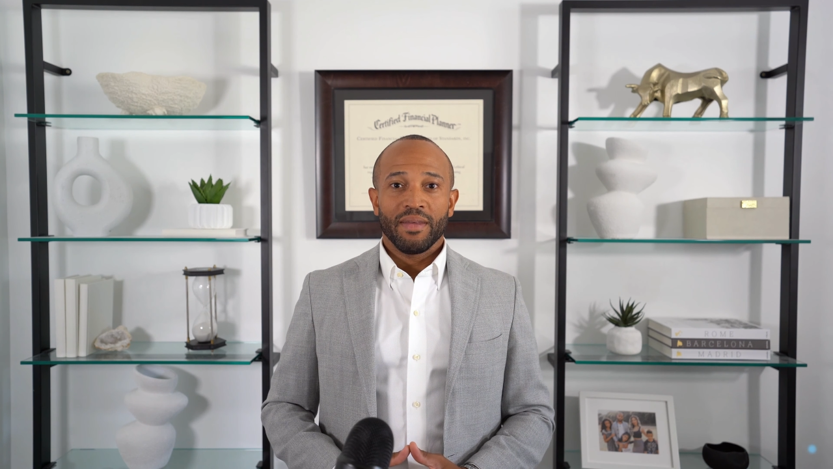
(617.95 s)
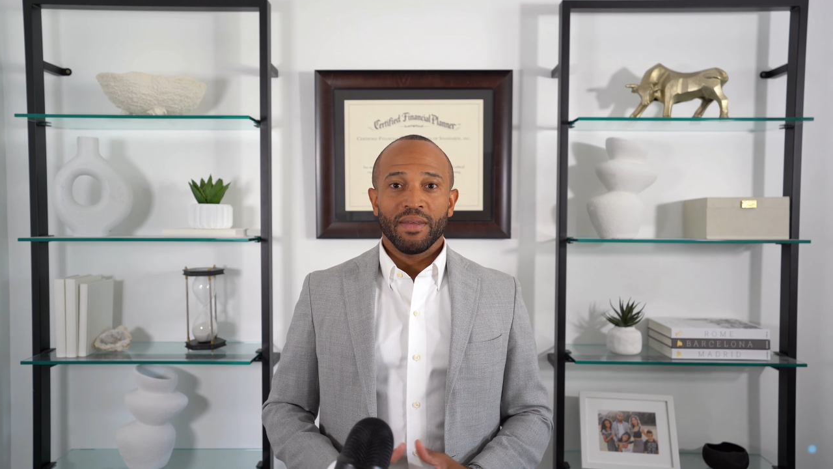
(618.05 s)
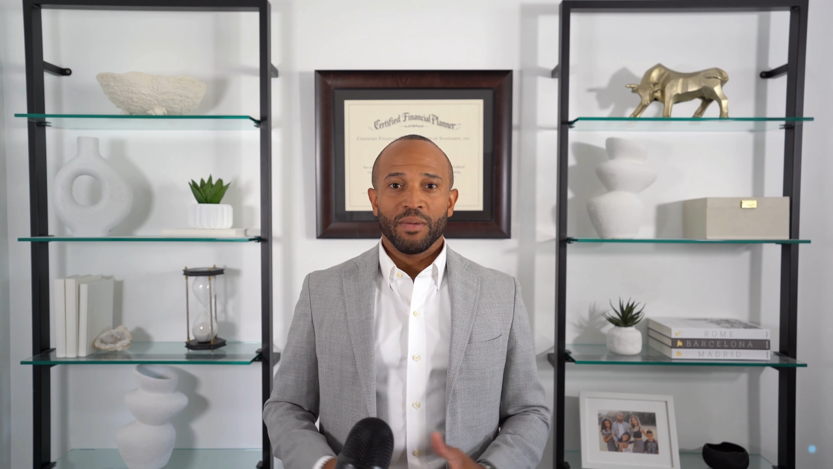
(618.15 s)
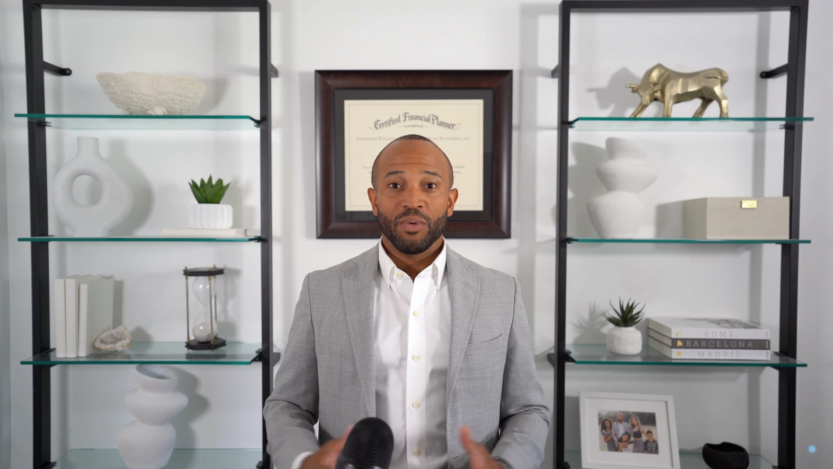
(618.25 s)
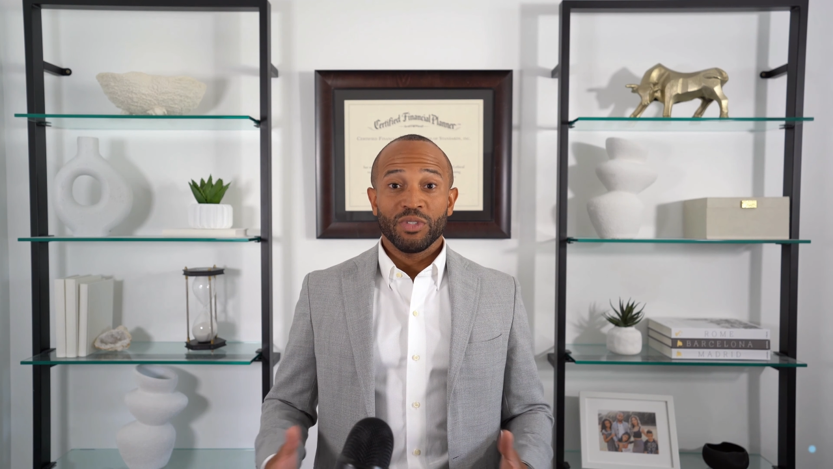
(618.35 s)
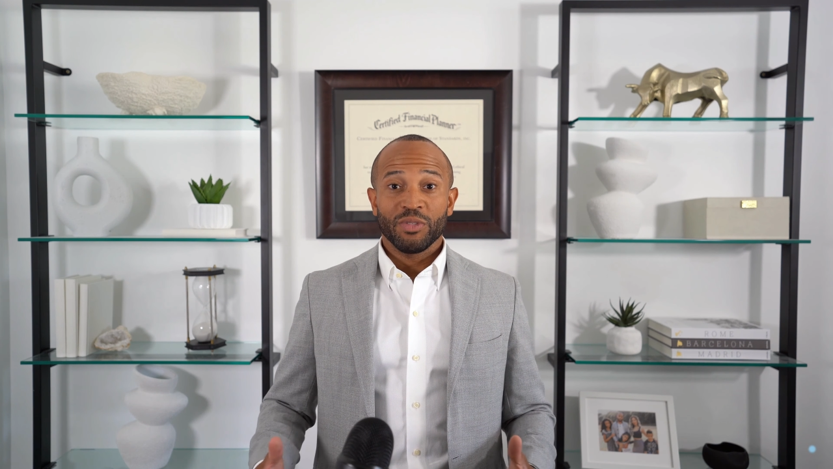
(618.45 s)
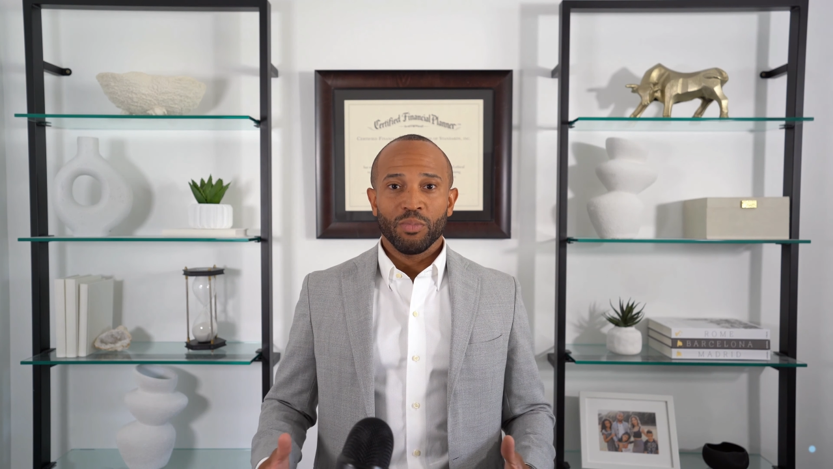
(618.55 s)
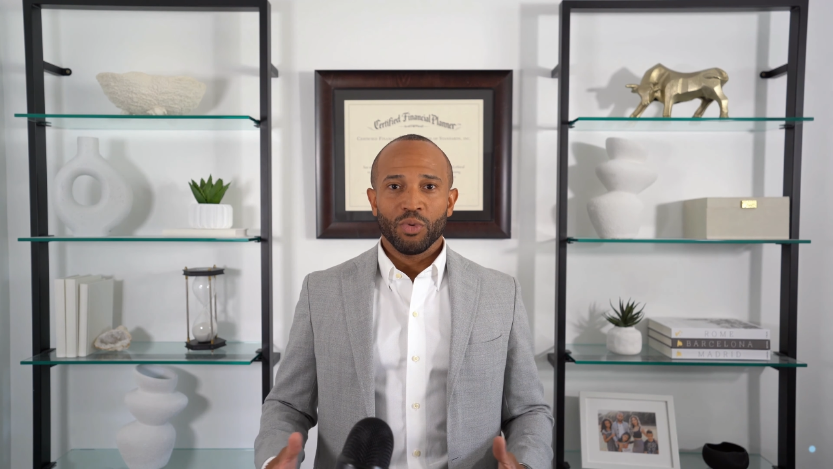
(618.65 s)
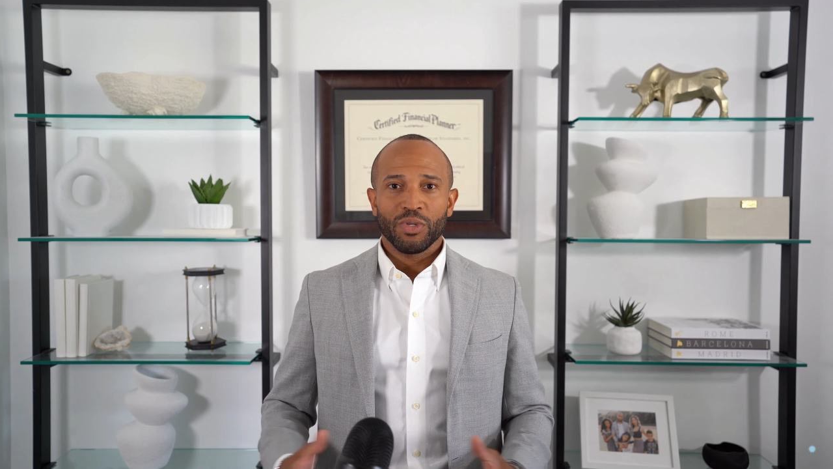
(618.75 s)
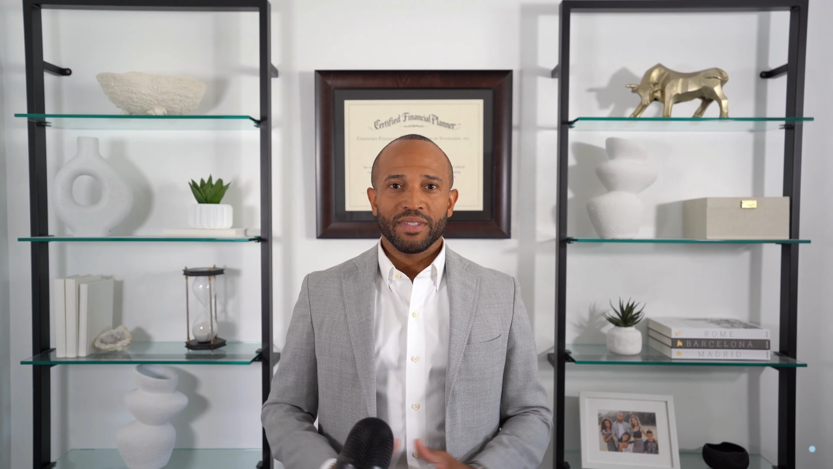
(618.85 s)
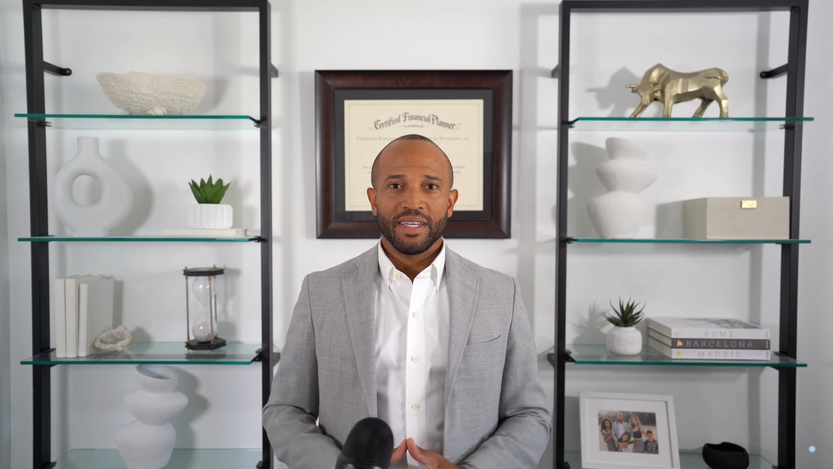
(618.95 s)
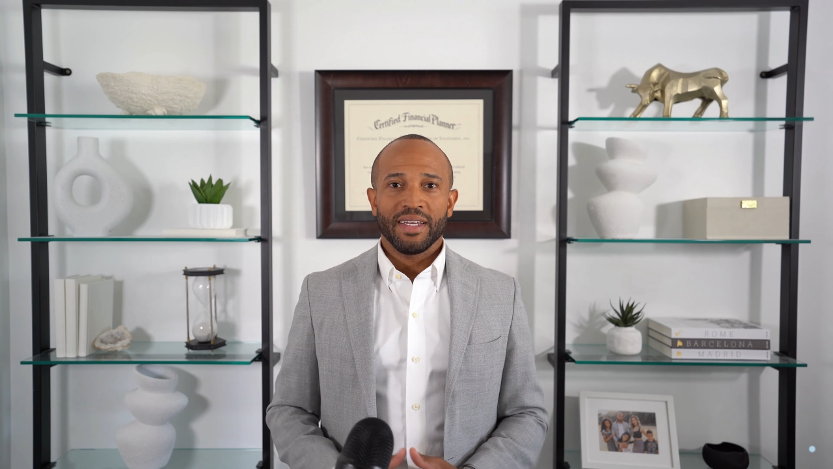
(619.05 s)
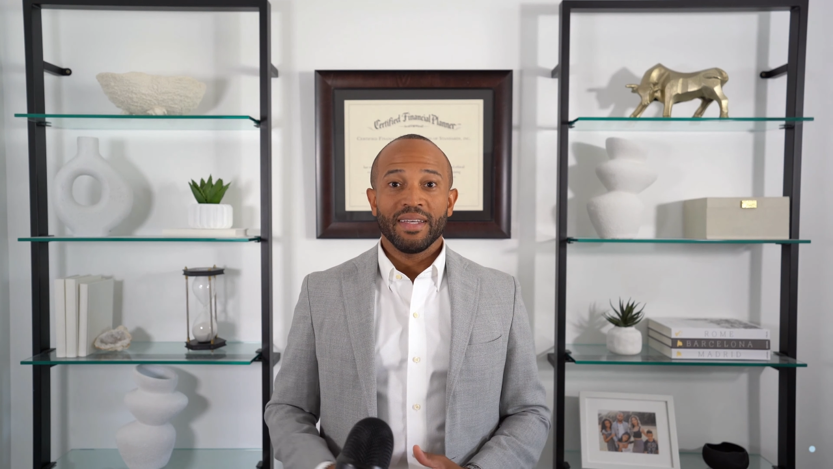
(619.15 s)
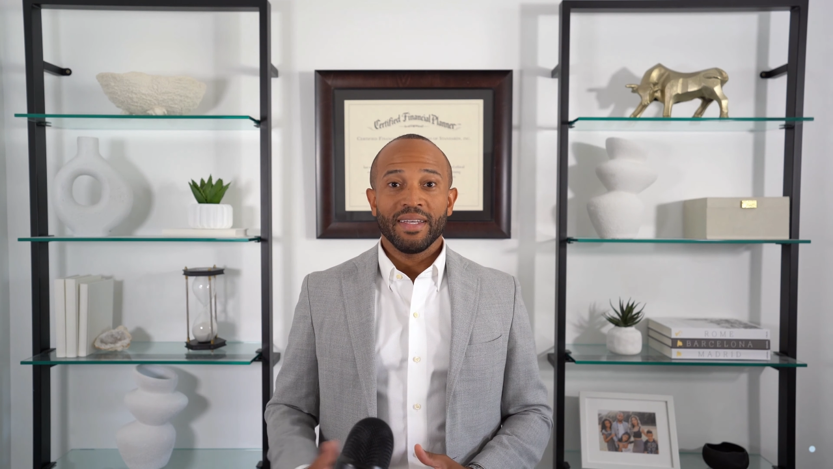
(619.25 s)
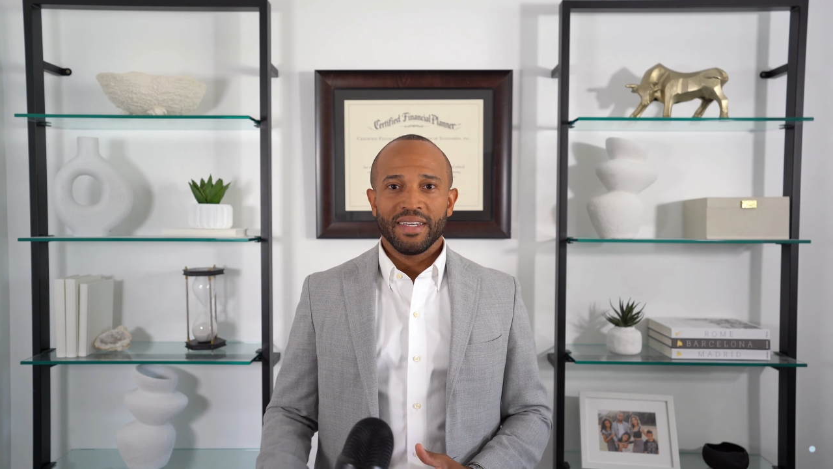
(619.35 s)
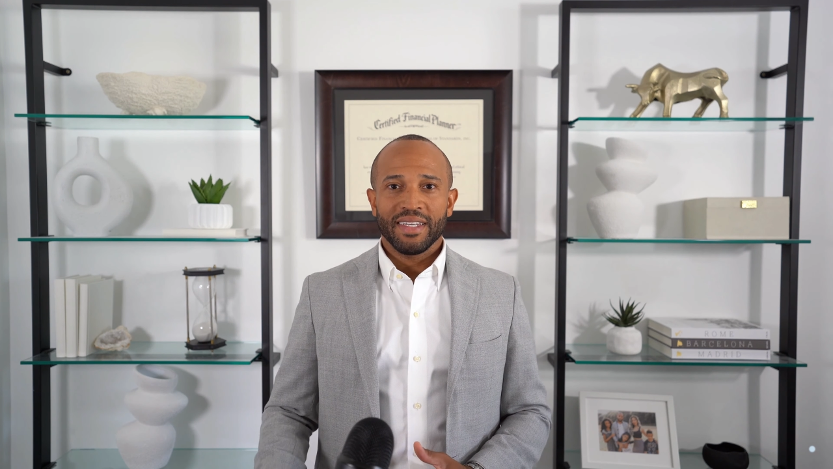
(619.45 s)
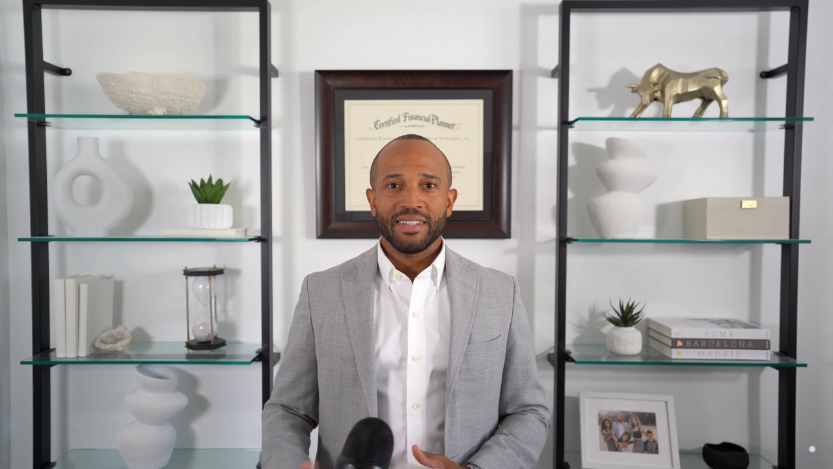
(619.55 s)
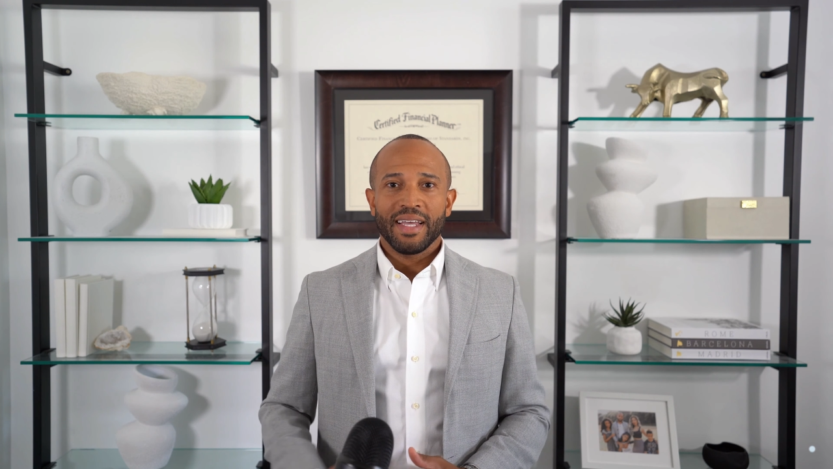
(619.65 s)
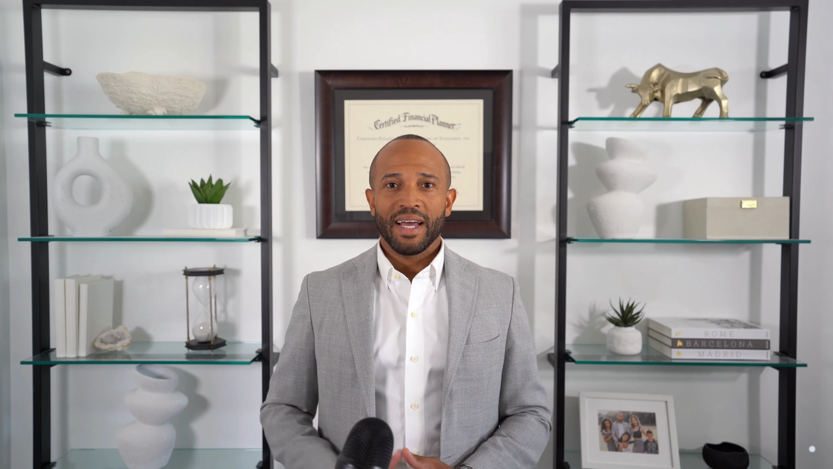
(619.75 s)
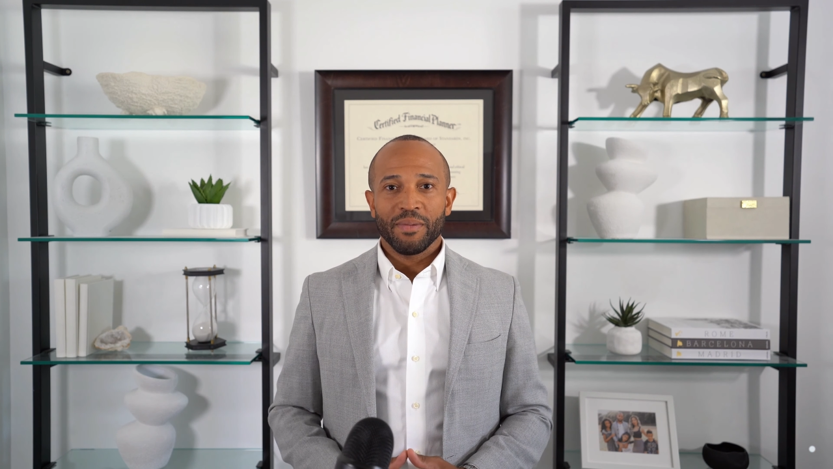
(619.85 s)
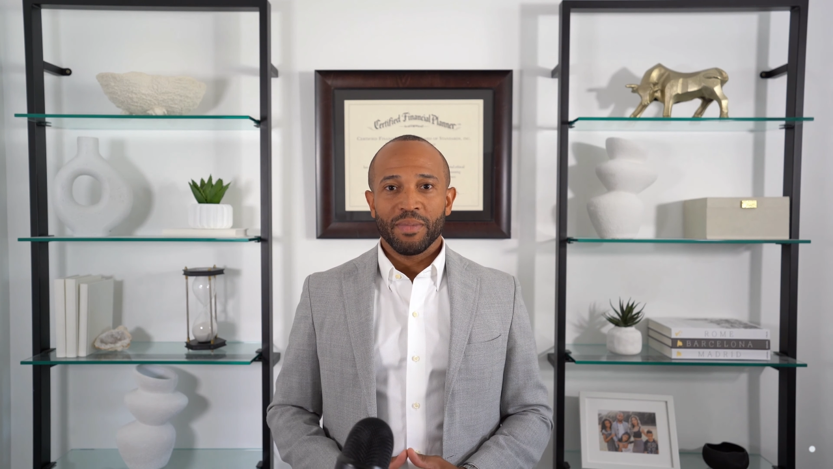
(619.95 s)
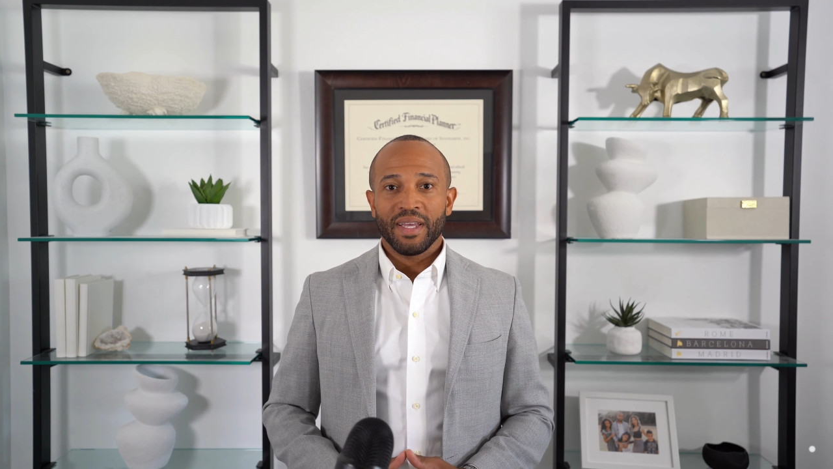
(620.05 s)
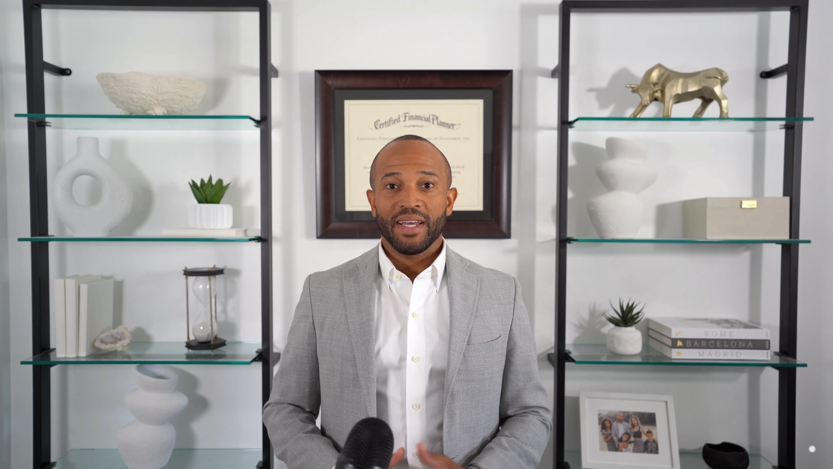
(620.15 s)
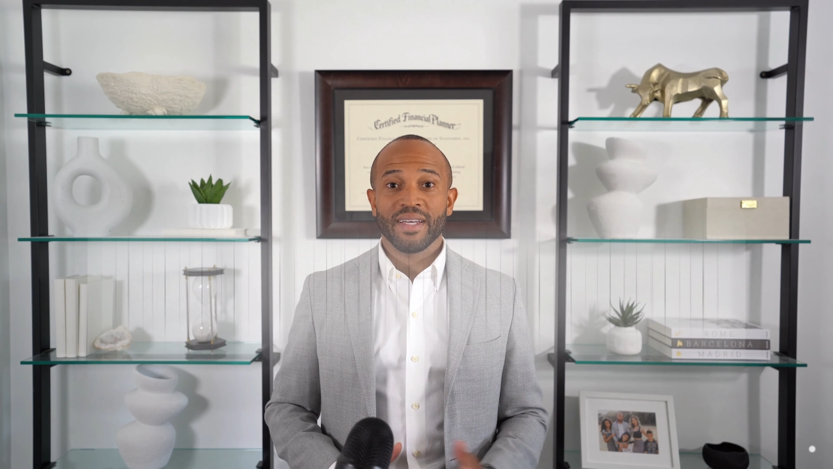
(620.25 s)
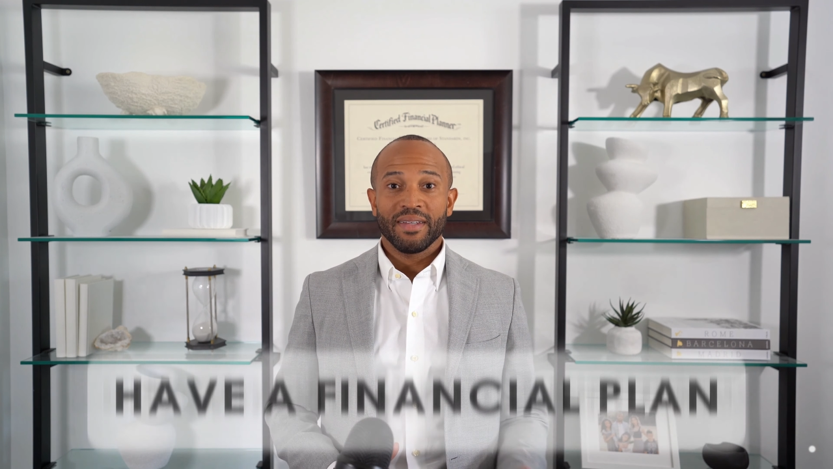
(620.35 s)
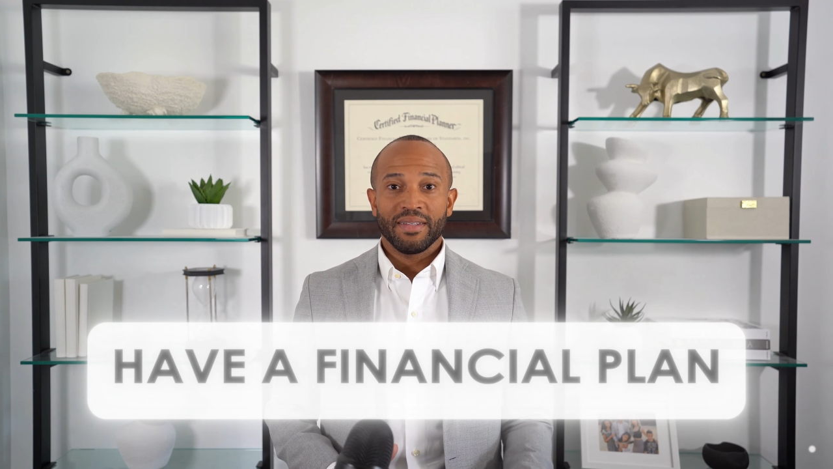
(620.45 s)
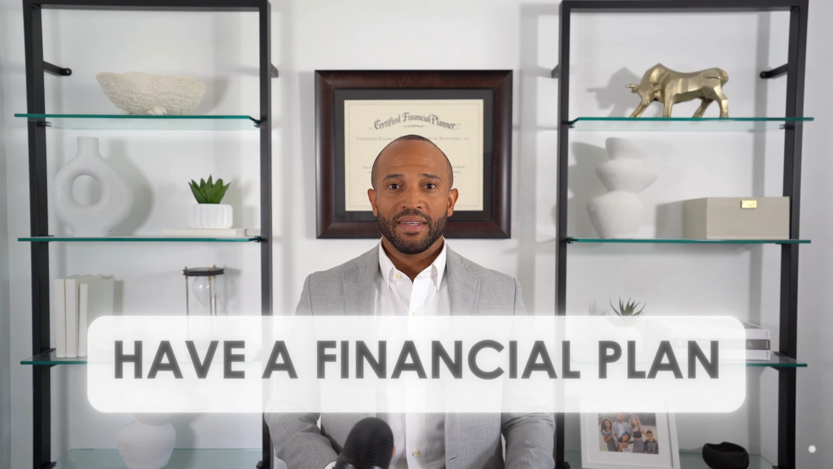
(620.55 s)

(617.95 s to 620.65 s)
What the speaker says: The most important thing is to have a plan